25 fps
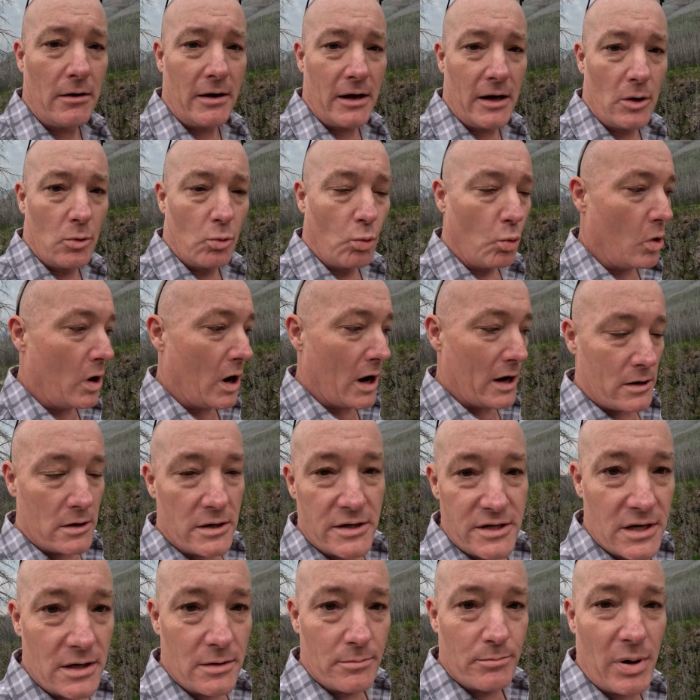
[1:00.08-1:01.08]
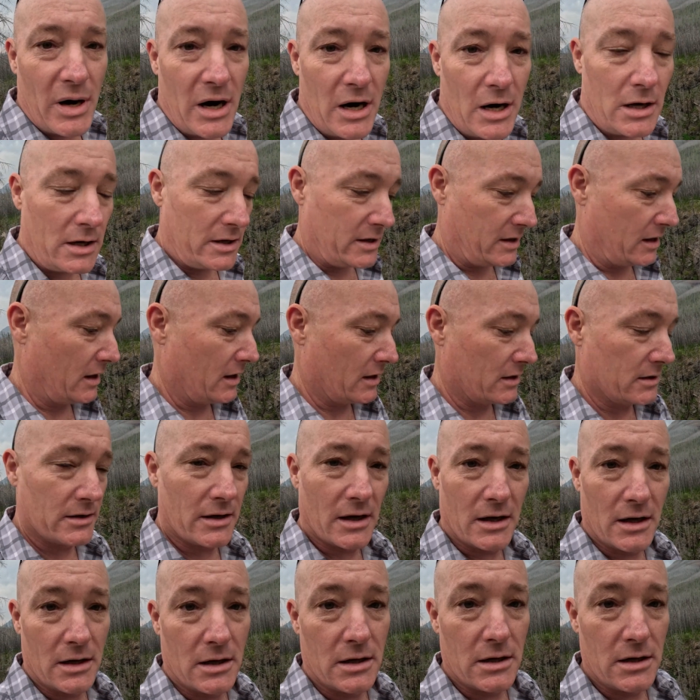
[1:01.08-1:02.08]
in Waterton Park, and
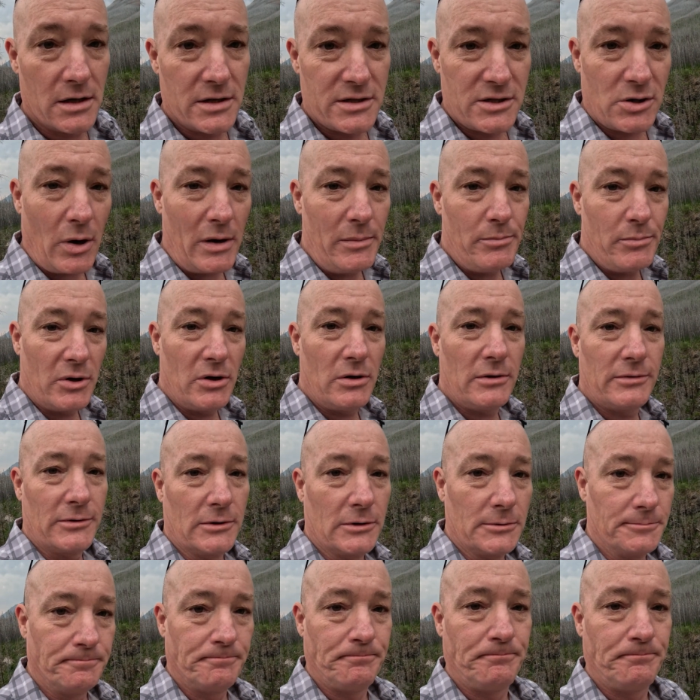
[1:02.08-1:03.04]
it's quite beautiful.